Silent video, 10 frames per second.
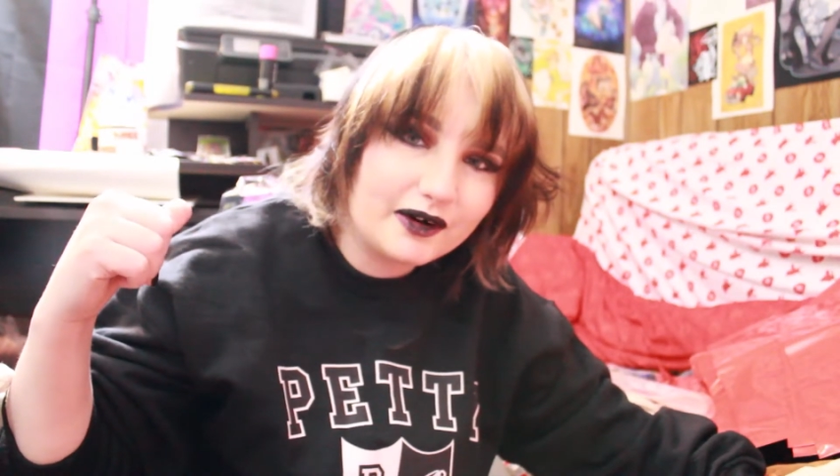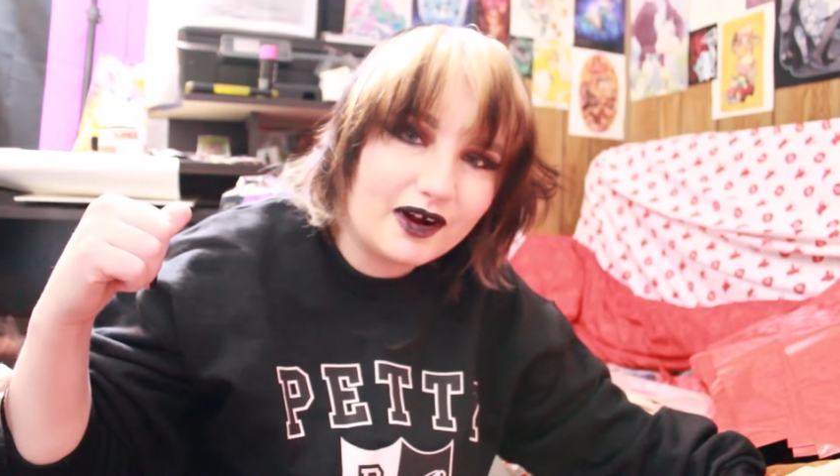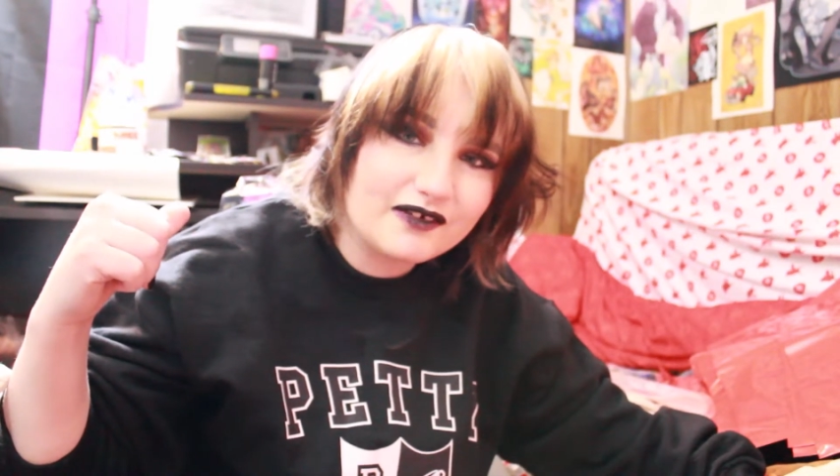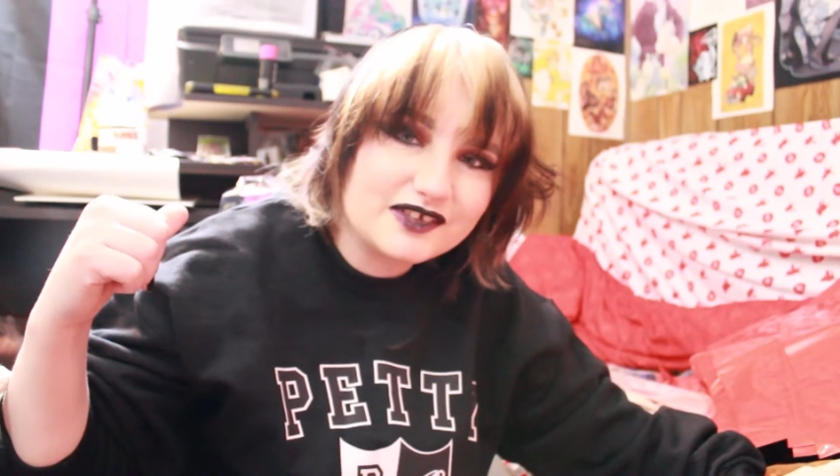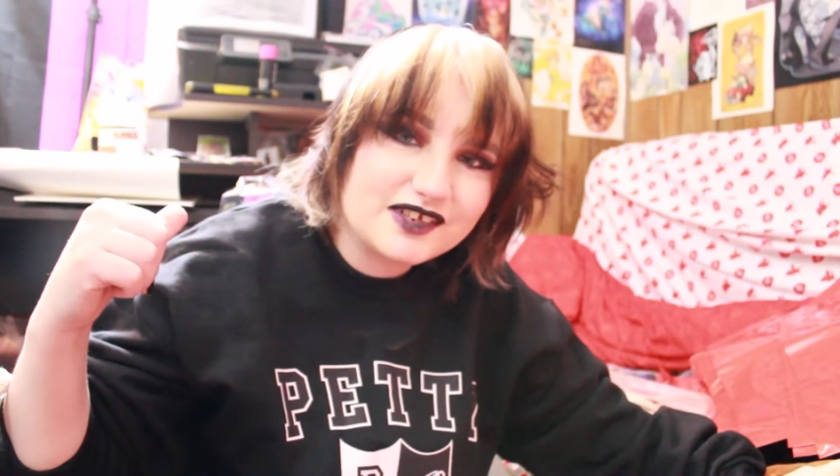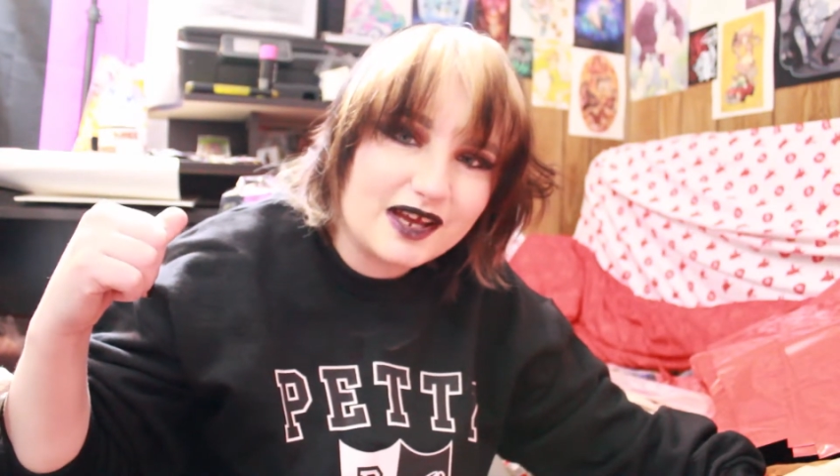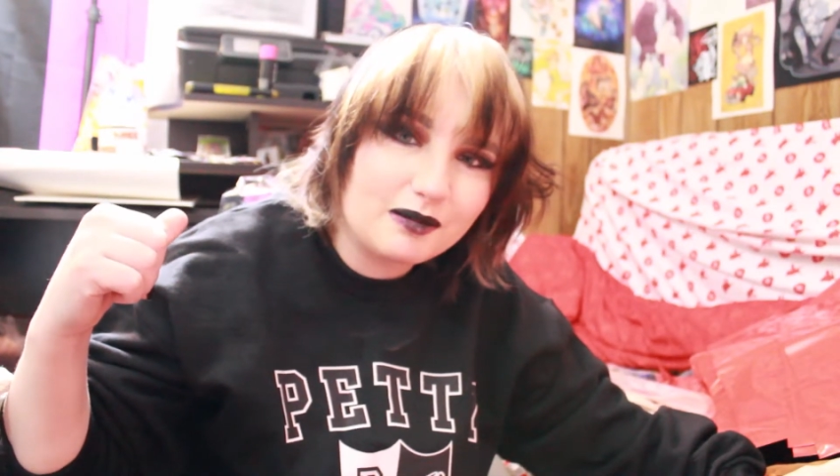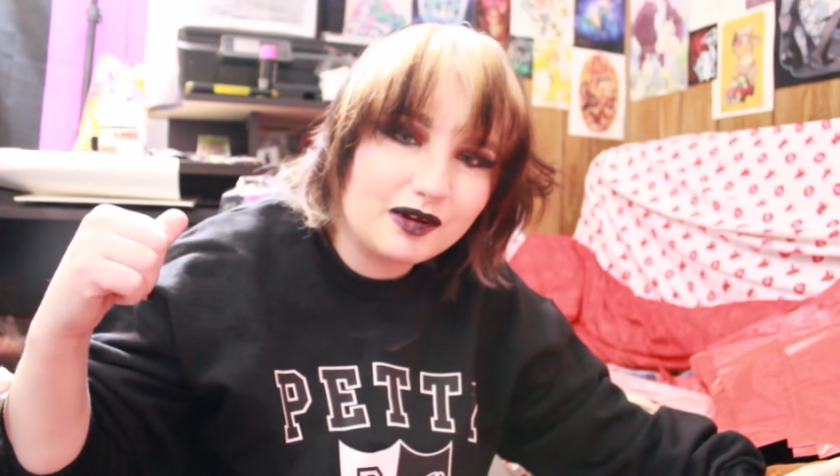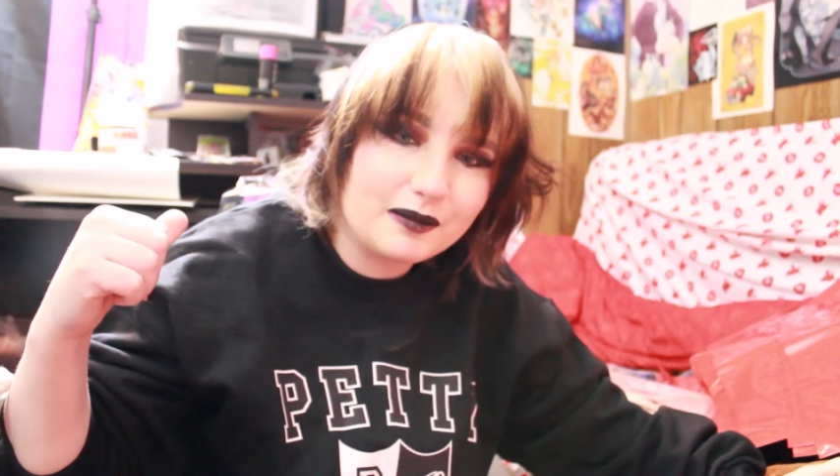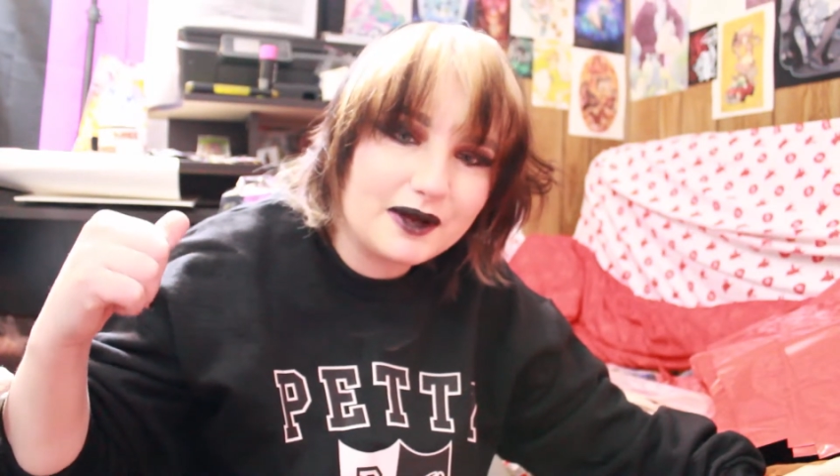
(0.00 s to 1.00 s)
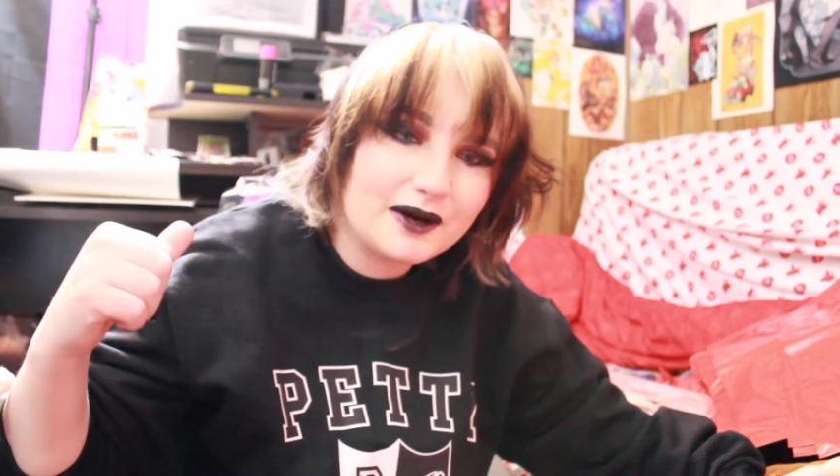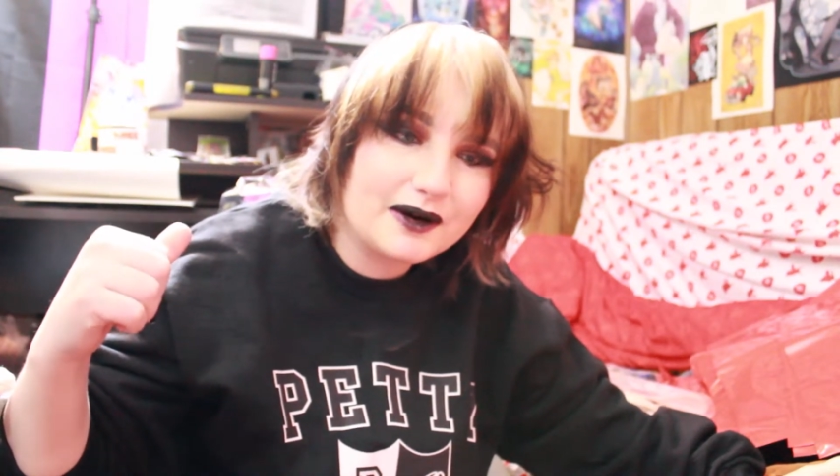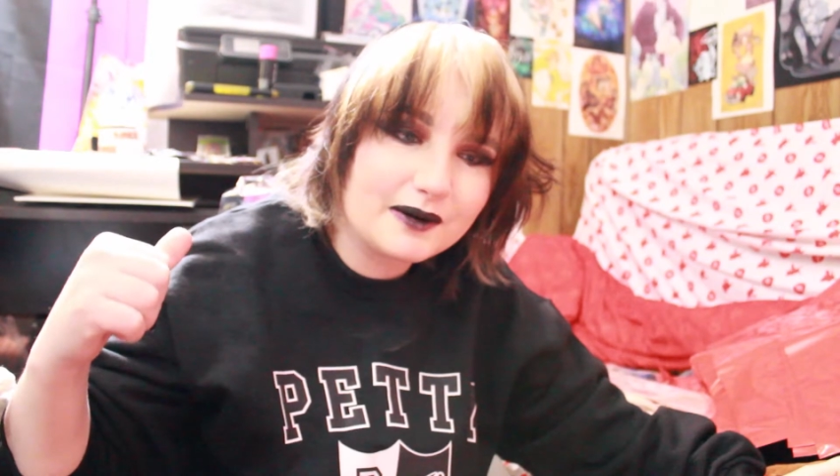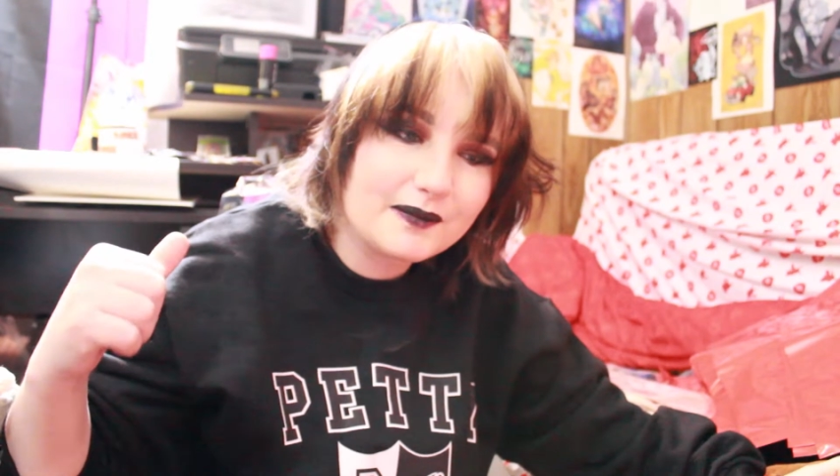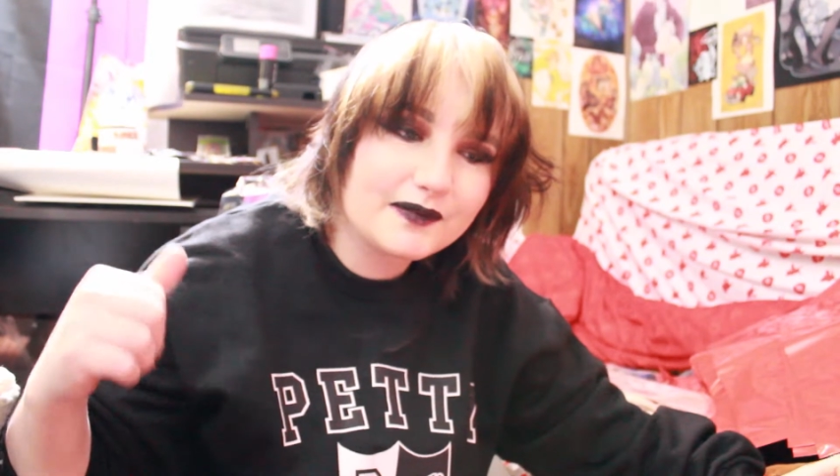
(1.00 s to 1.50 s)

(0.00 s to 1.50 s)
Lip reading: off this table up here,